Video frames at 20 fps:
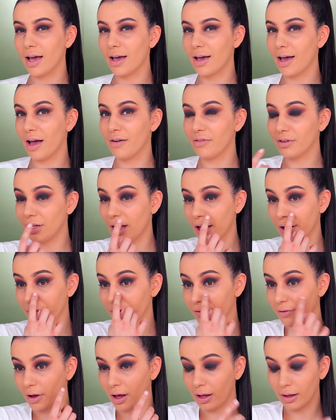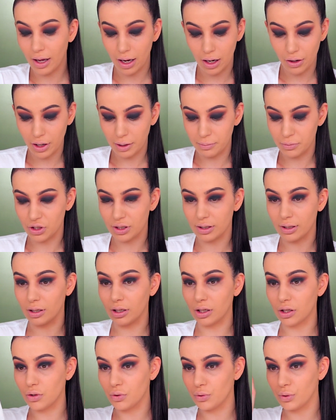I have a lot of fallout, I'm just
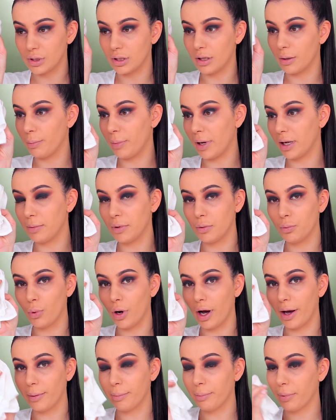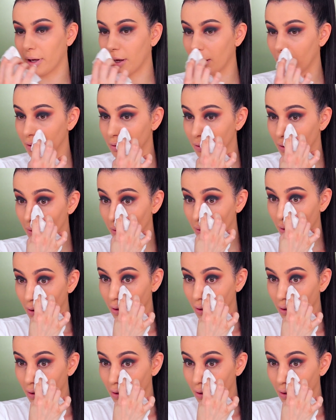gonna use the baby wipe and